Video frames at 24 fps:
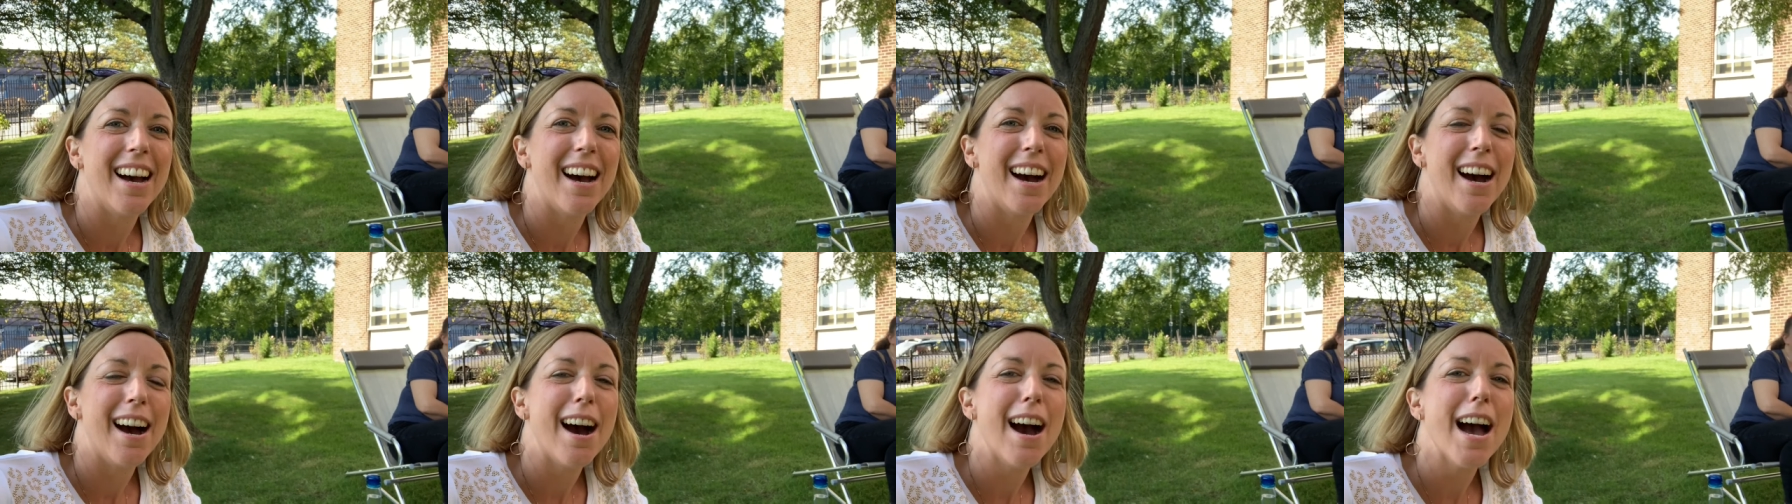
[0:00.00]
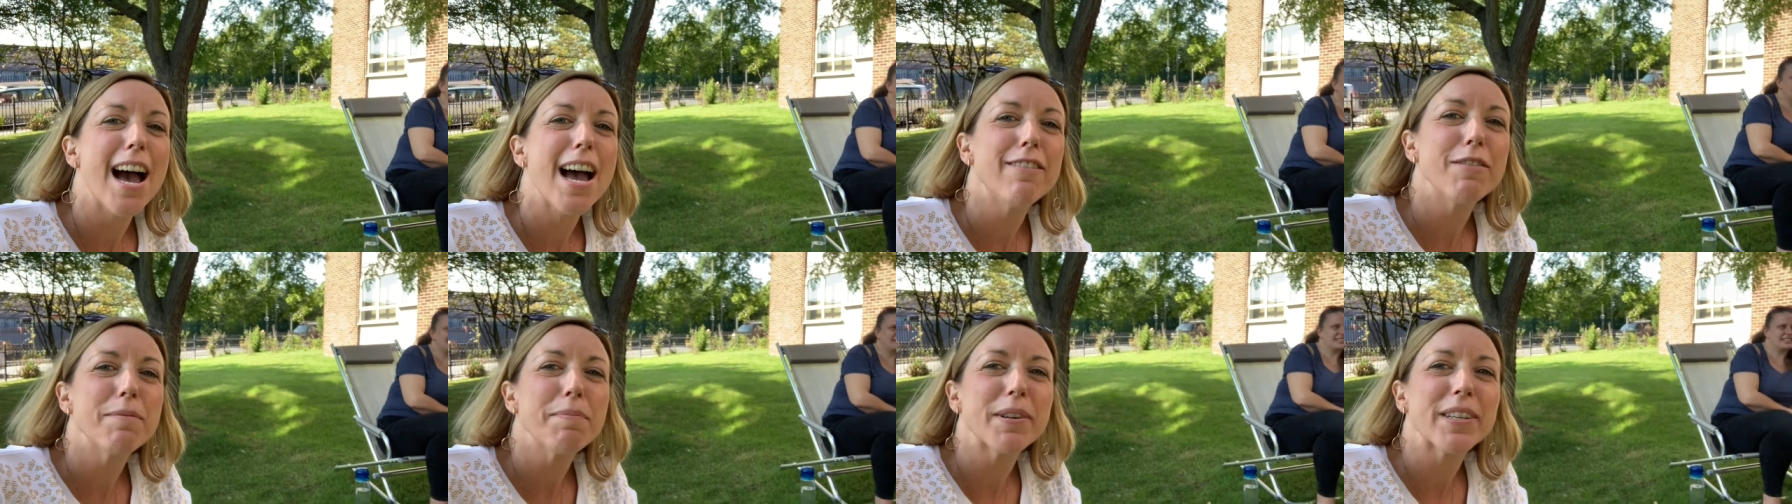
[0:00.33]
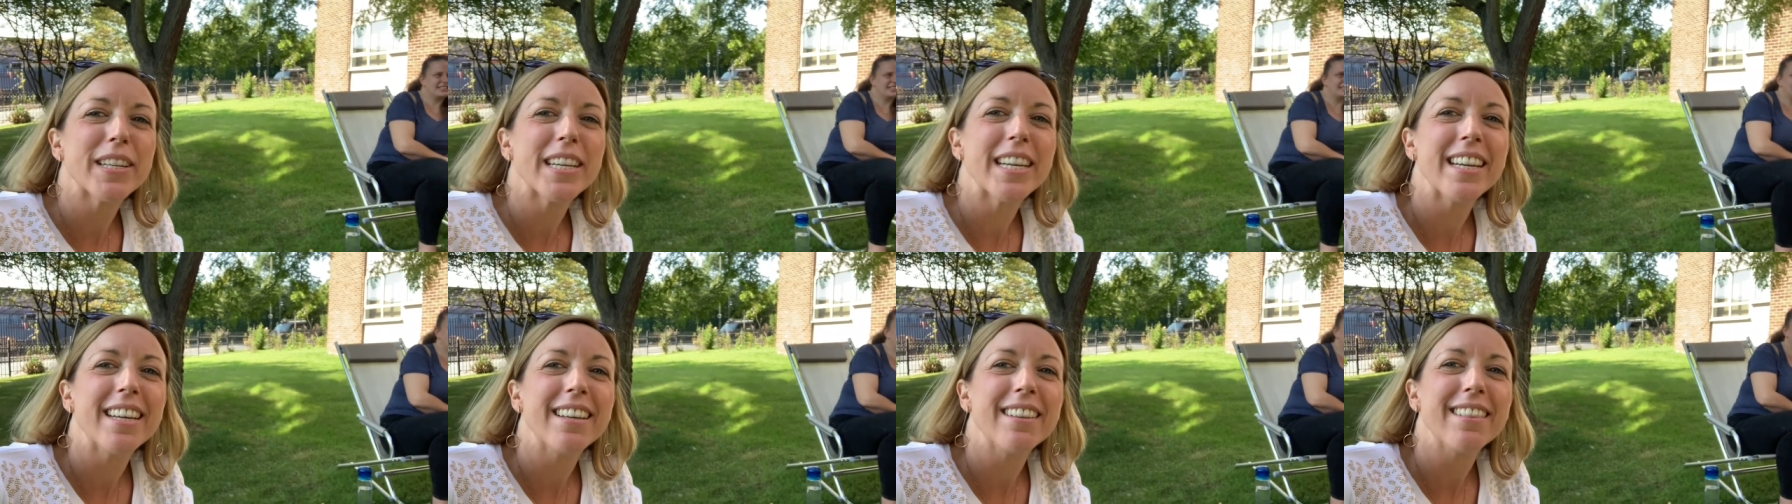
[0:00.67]
Hi
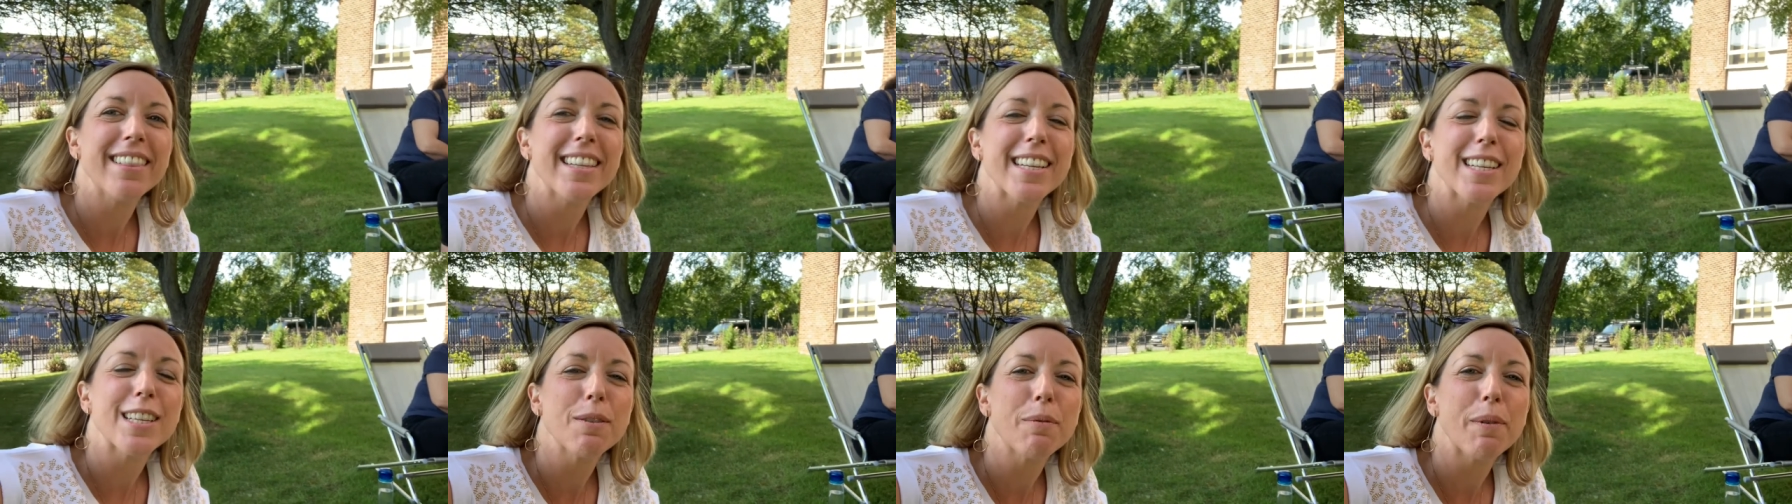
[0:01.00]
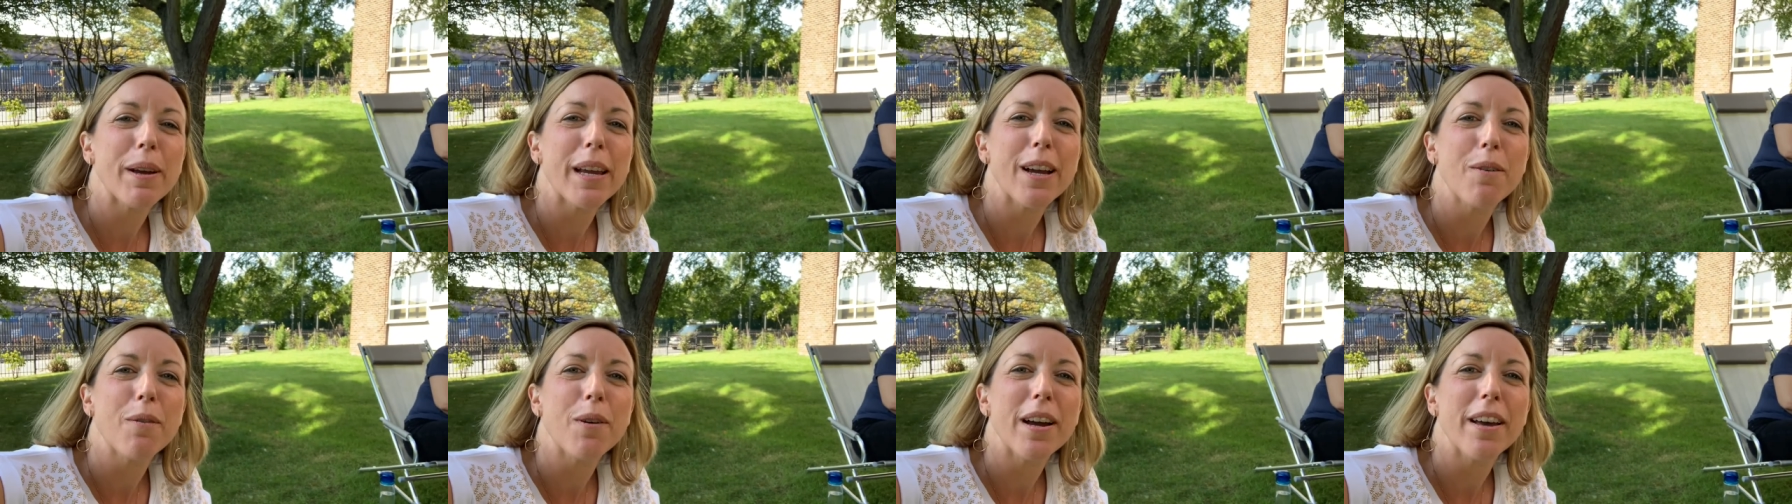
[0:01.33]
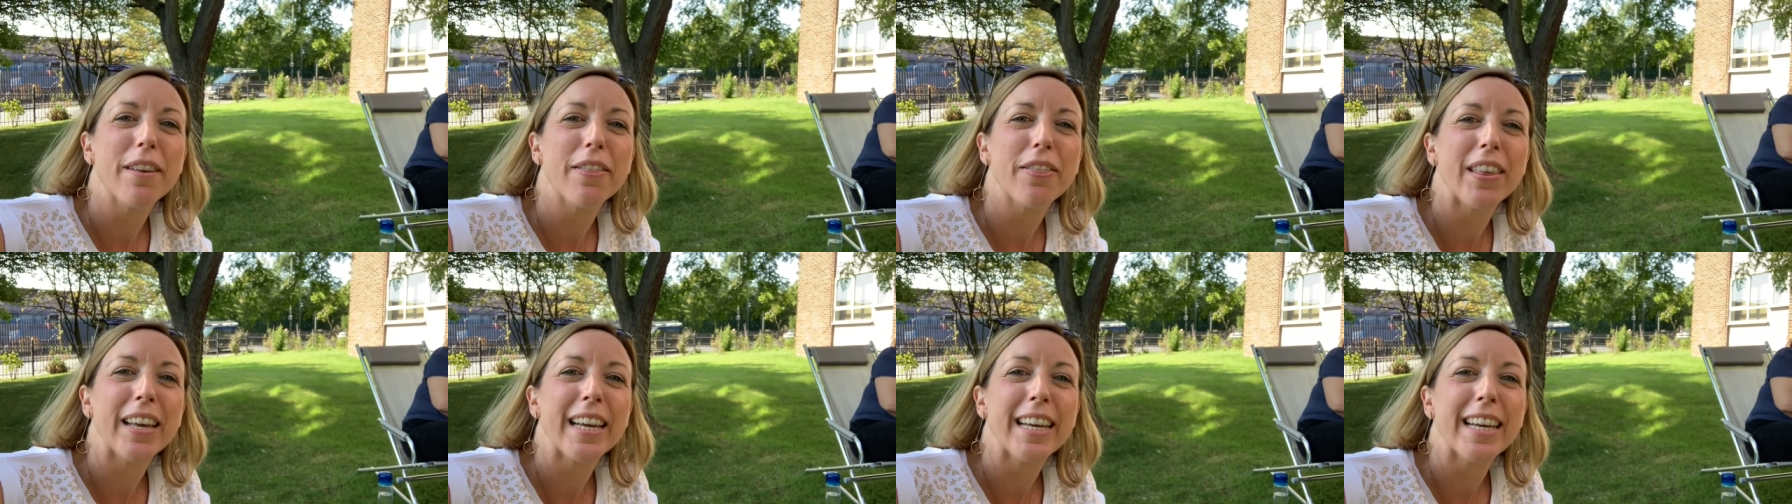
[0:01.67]
everybody, this week
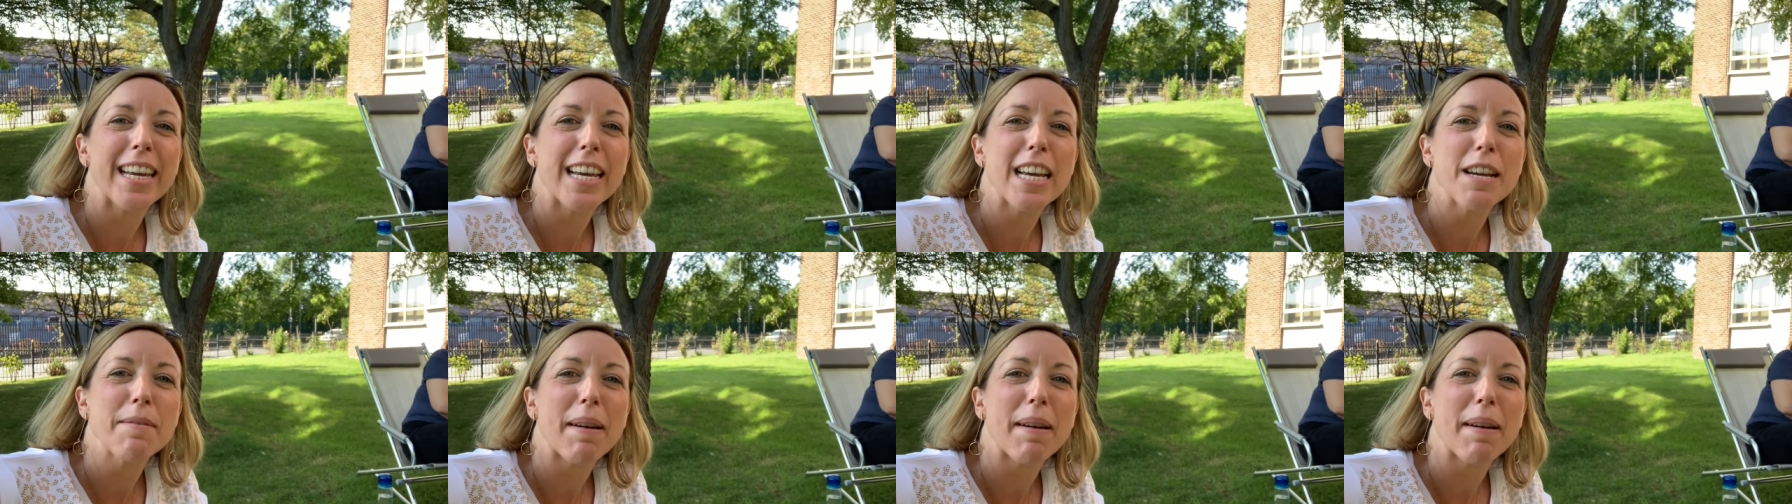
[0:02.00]
we're thinking